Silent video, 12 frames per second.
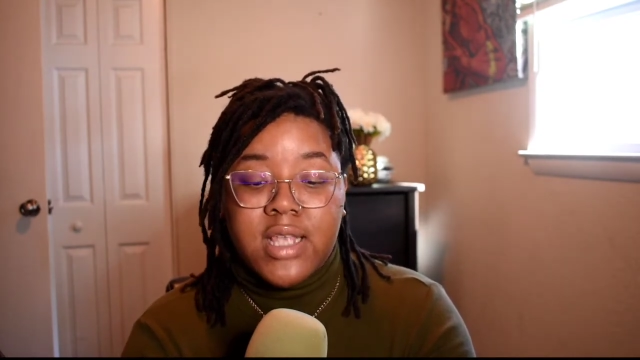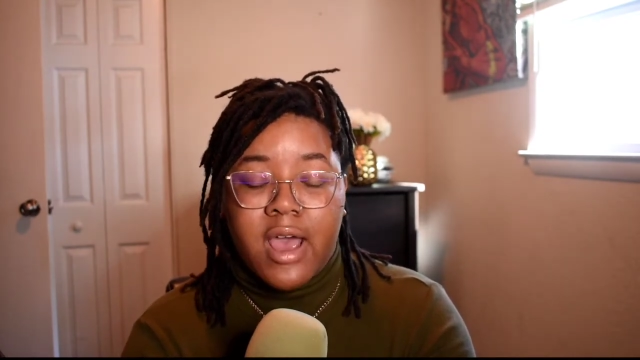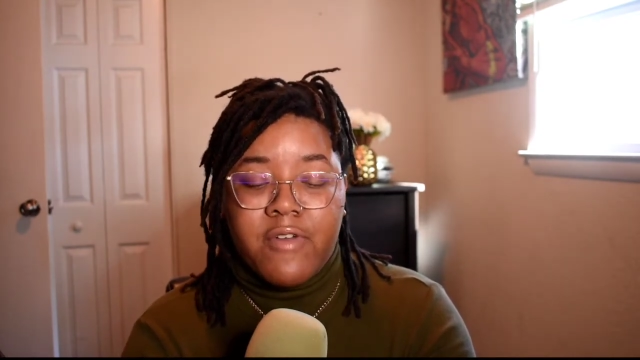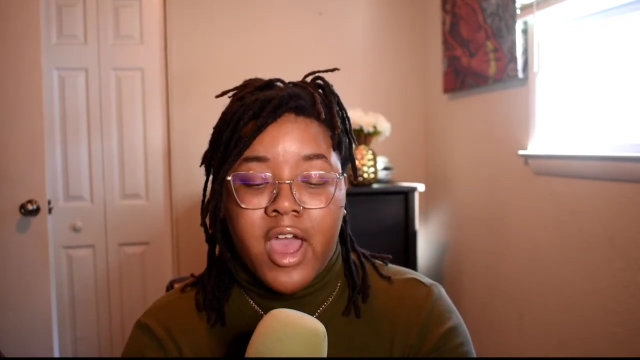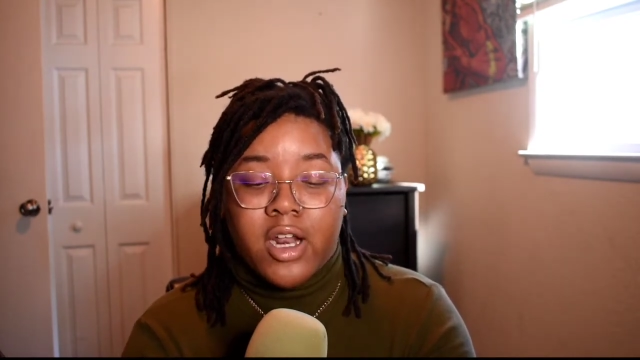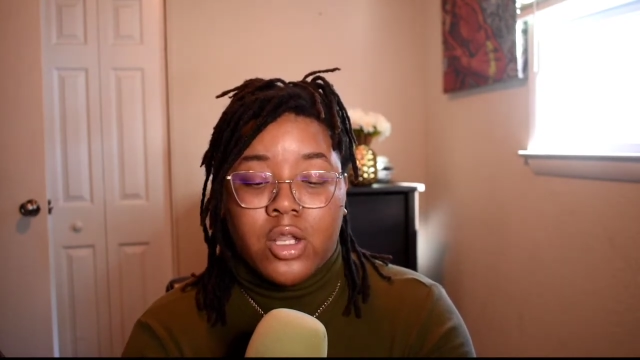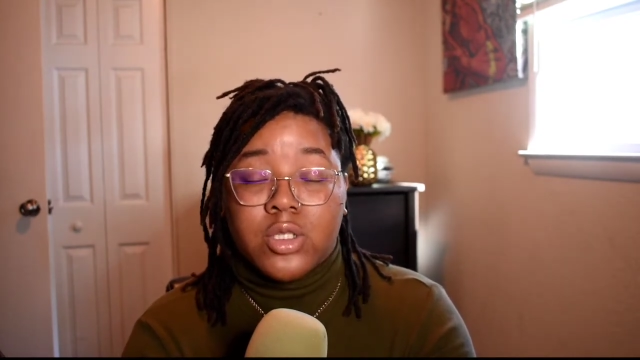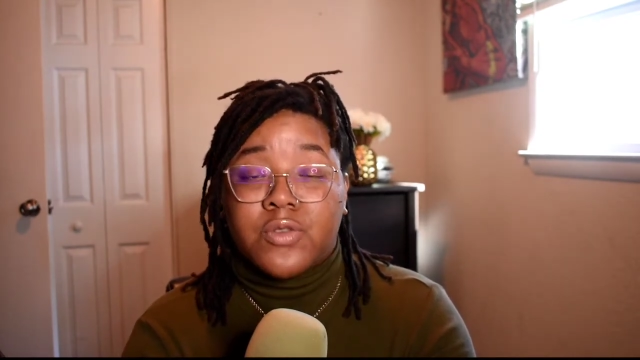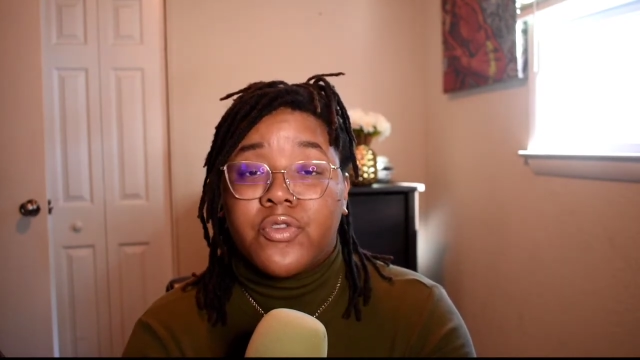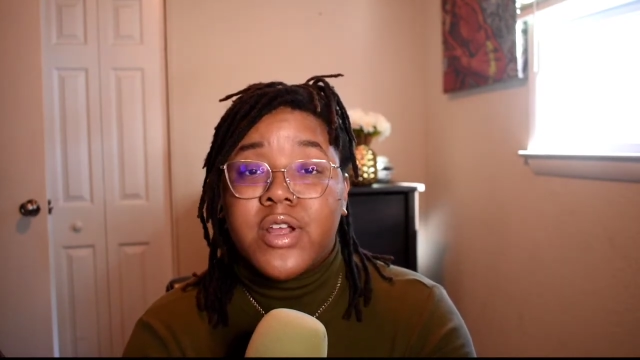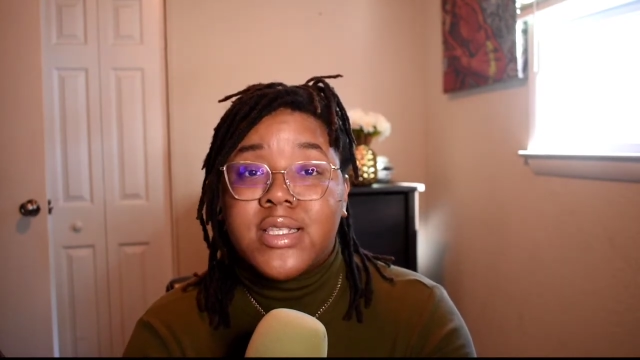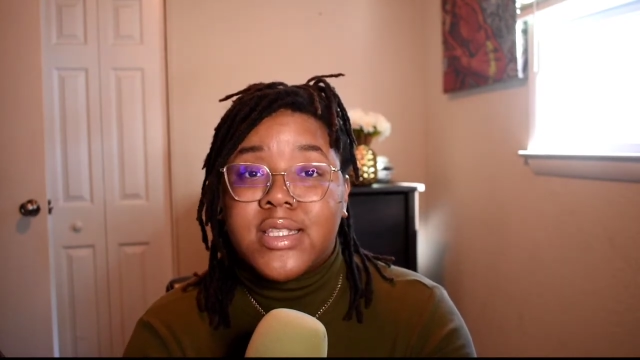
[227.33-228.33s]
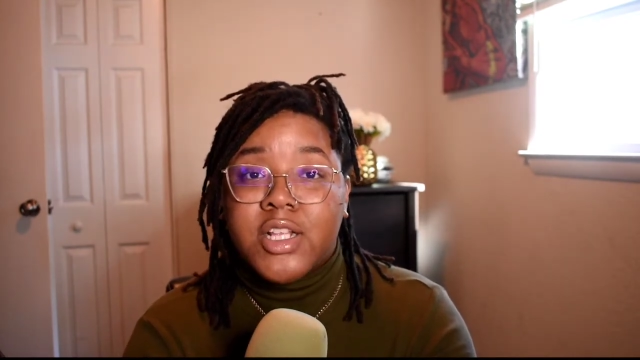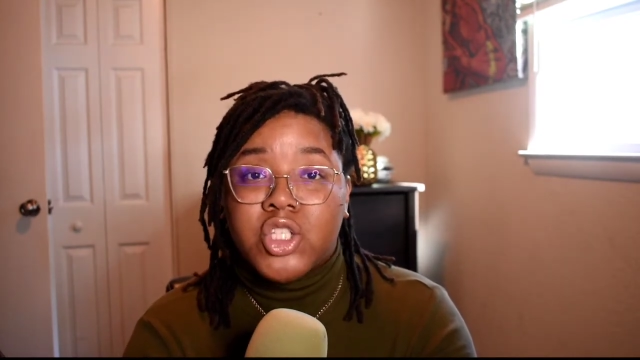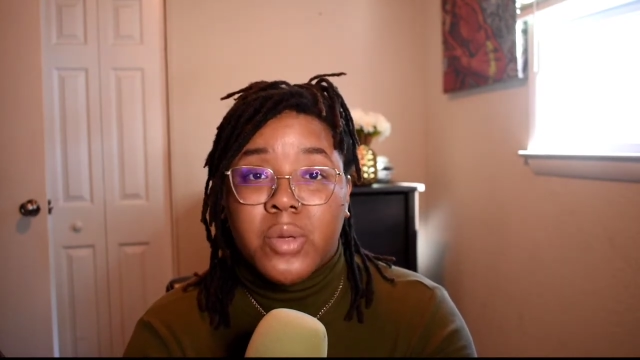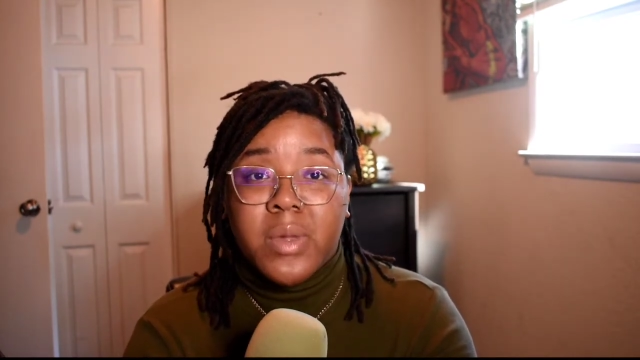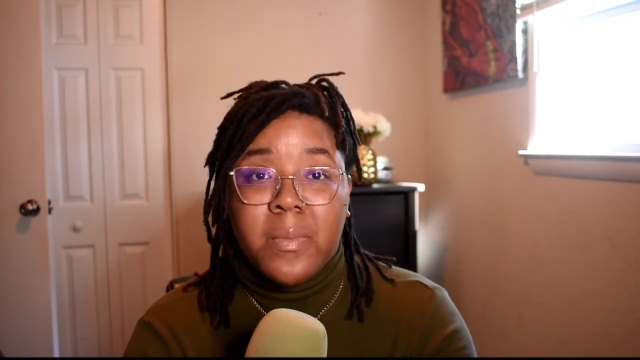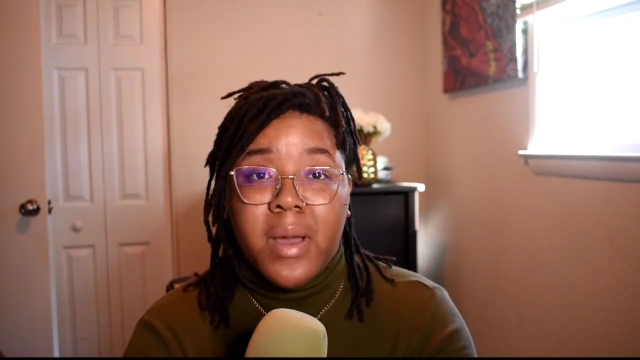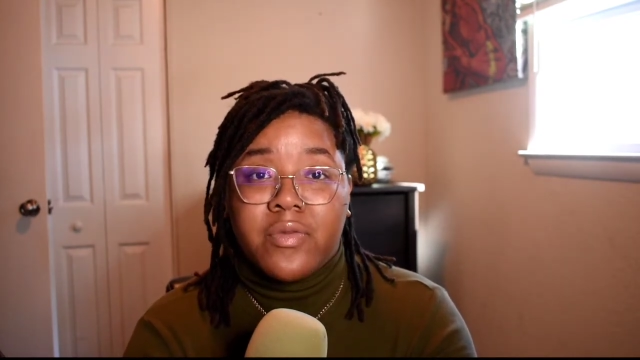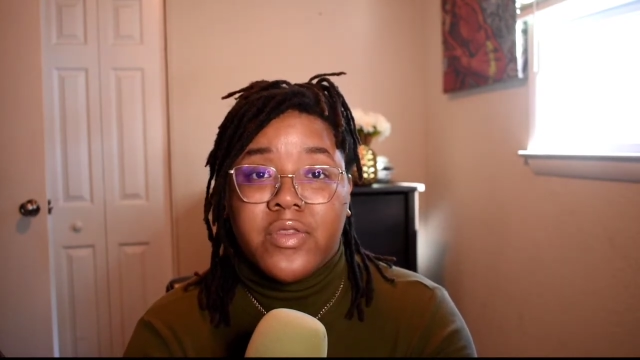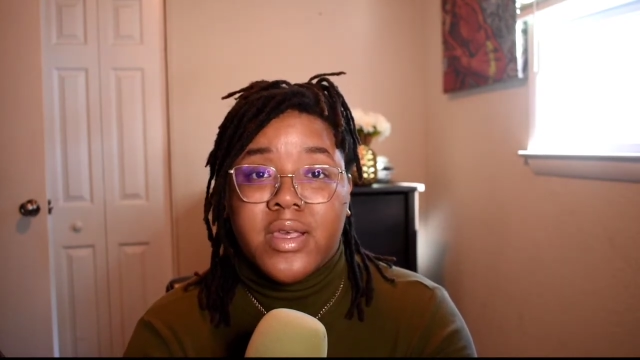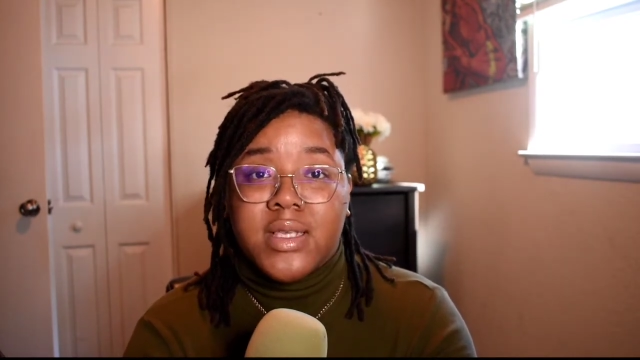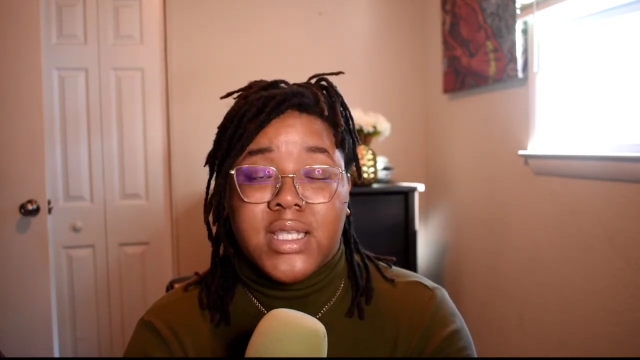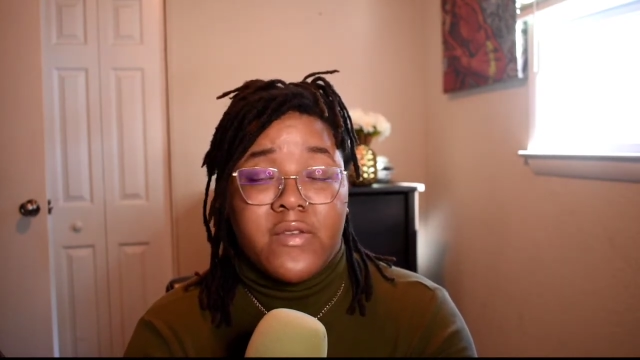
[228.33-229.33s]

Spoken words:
I've had close friends that told me about this.